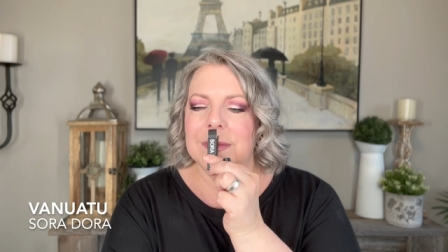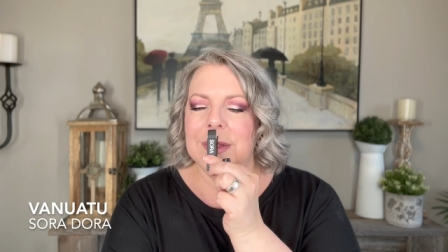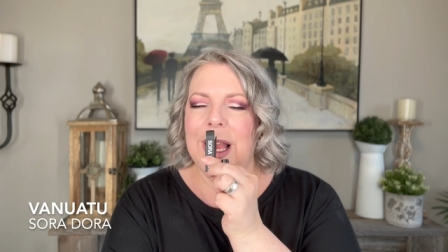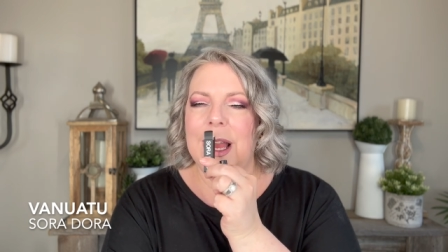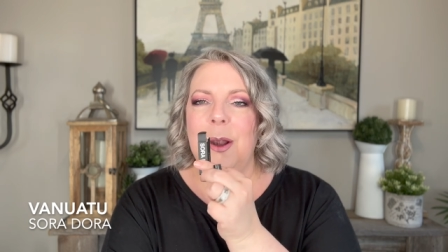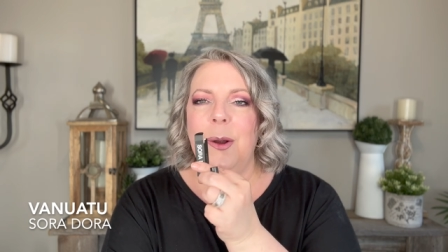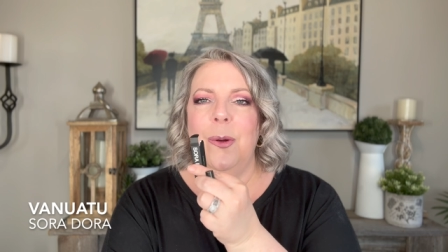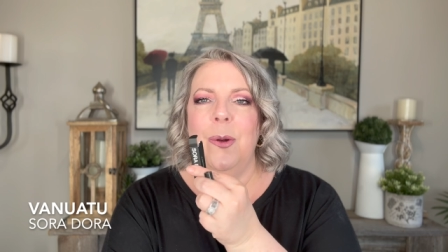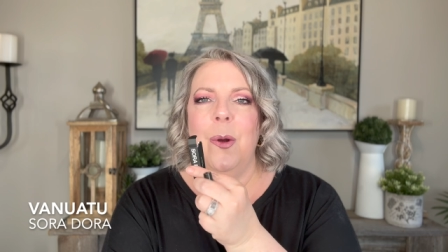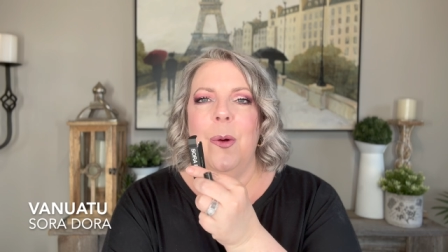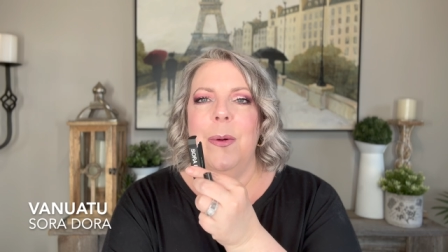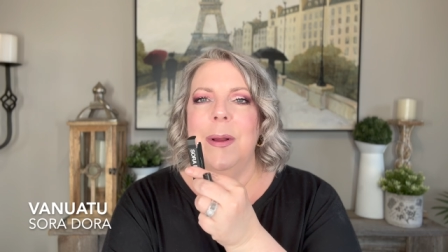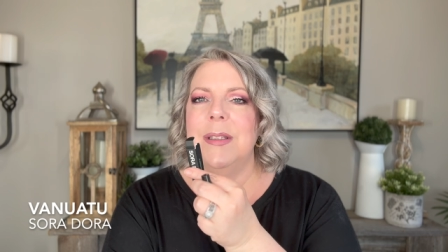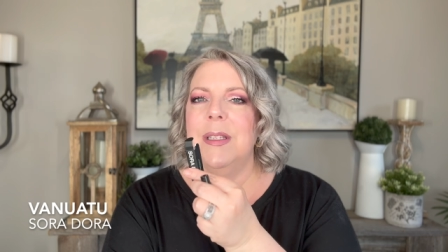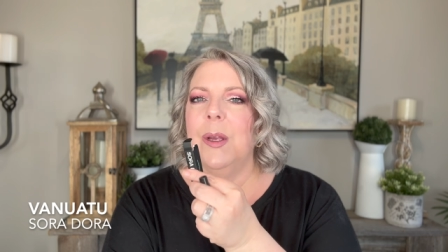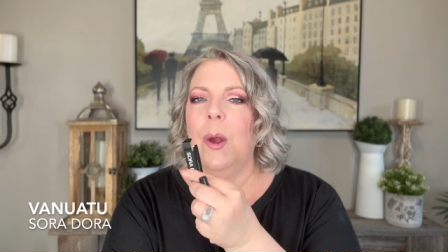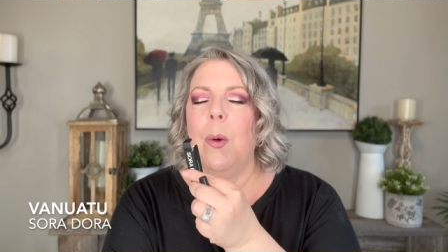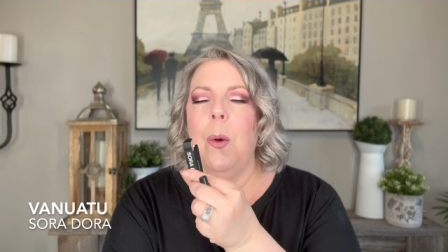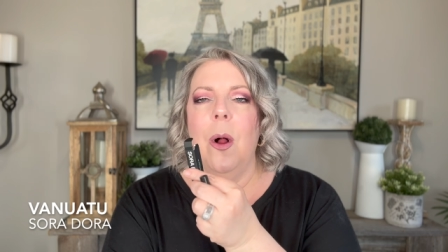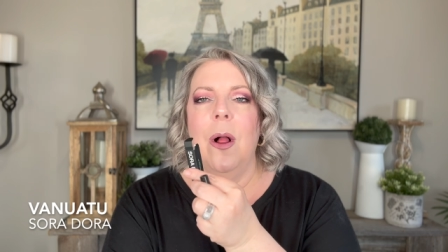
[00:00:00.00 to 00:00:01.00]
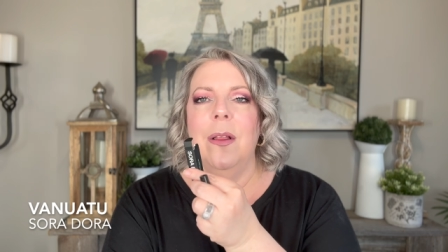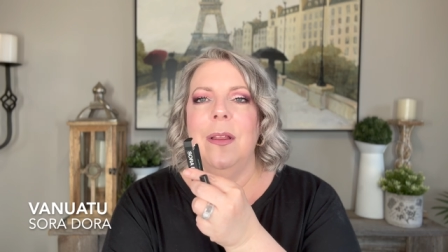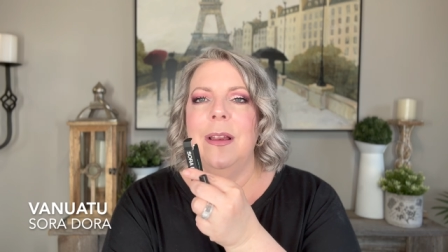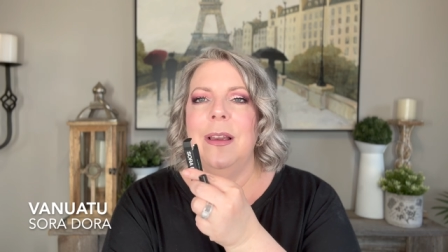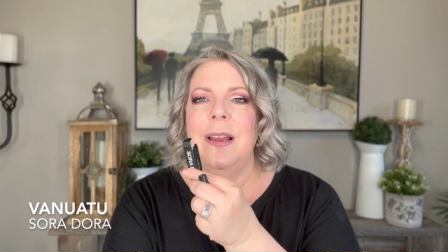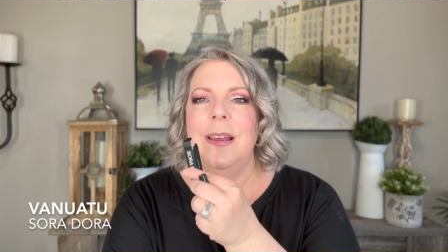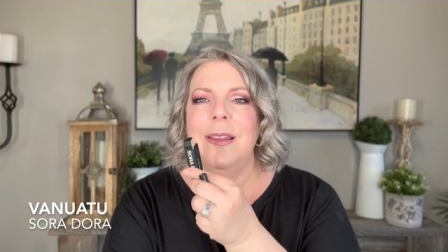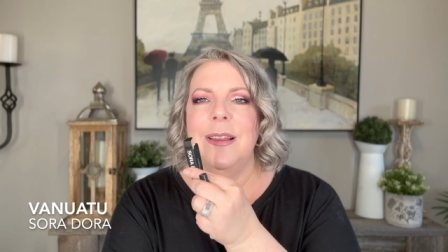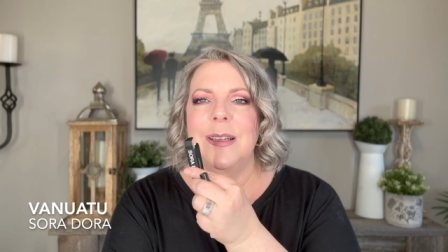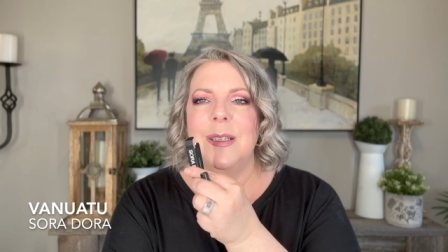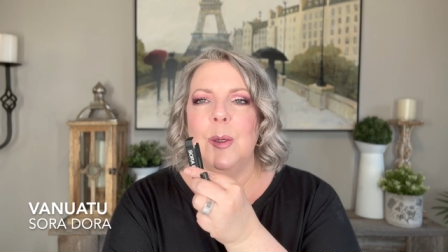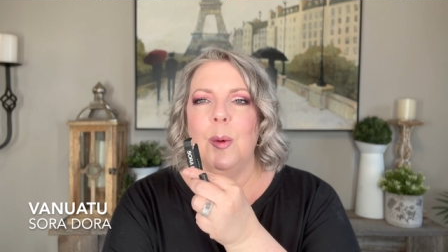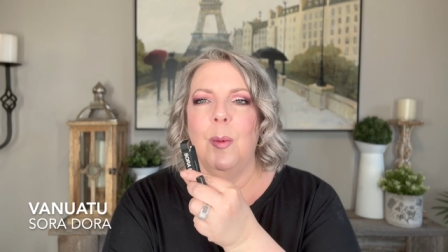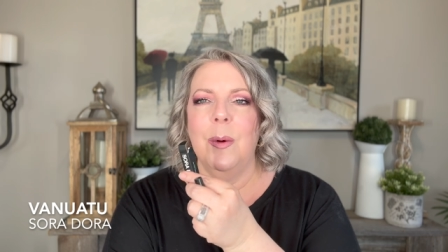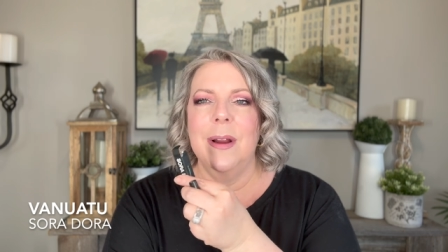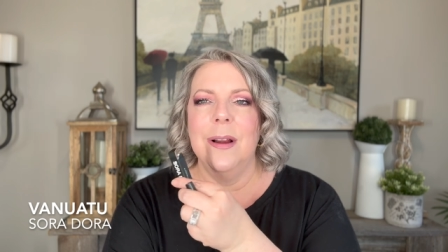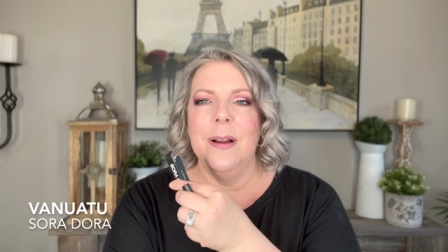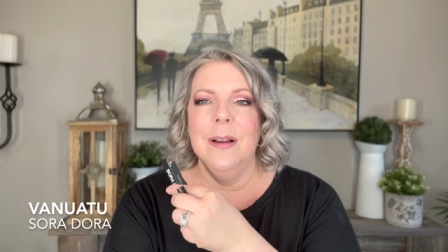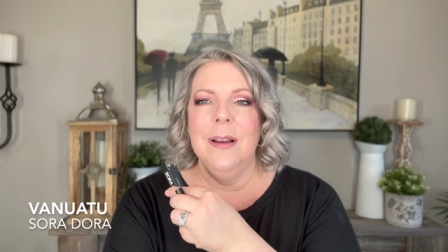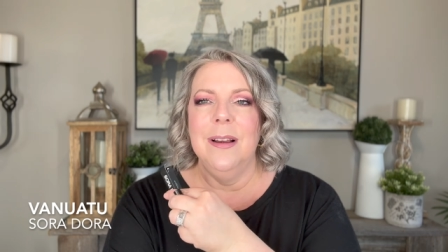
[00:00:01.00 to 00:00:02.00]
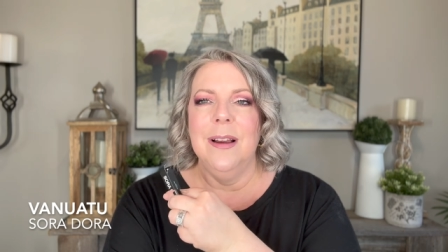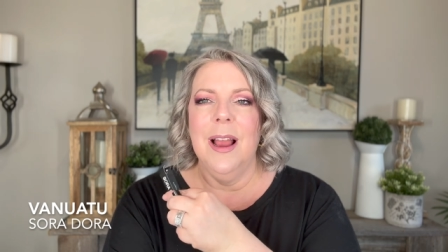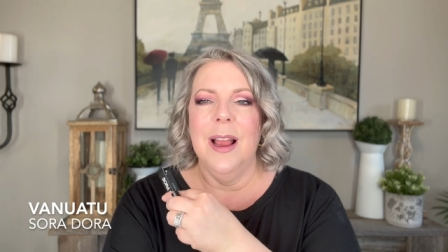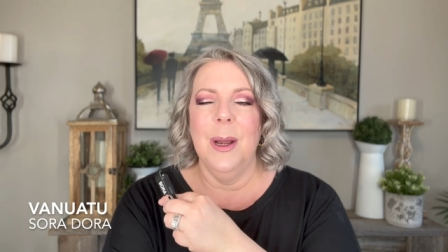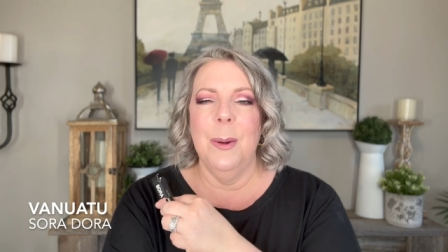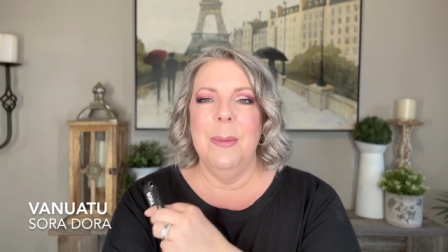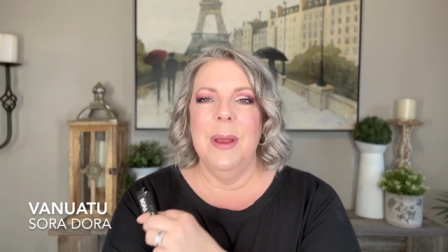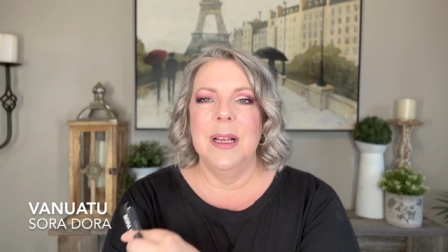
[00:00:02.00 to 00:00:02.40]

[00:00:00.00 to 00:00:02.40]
I don't know. It's a quality that's weird and kind of